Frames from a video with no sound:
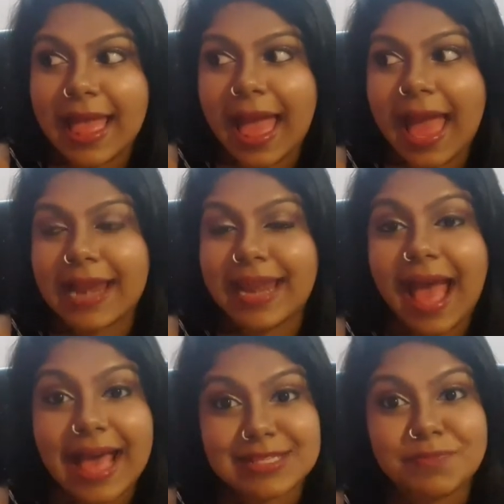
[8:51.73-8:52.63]
And
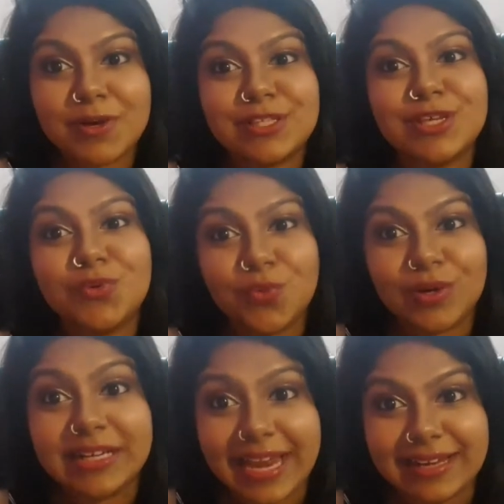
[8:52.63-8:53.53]
as a person who
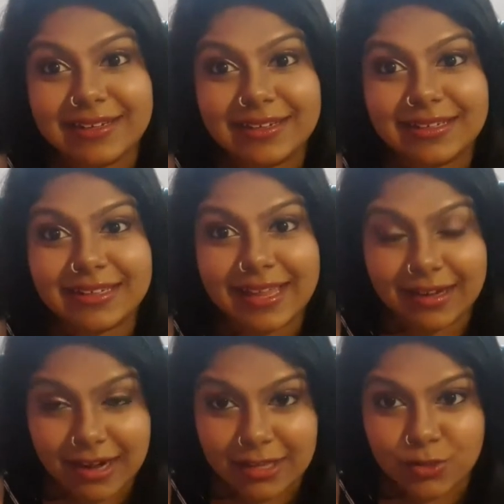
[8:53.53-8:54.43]
attended their
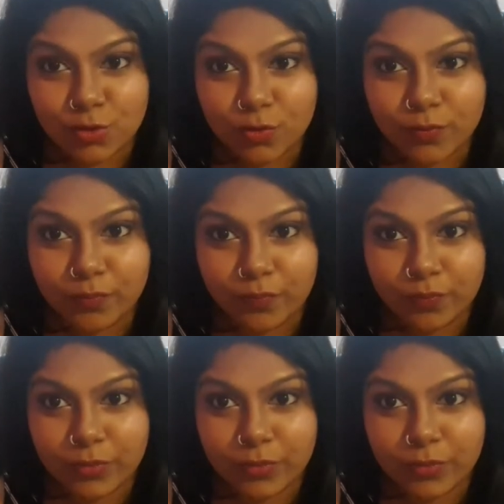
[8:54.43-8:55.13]
classroom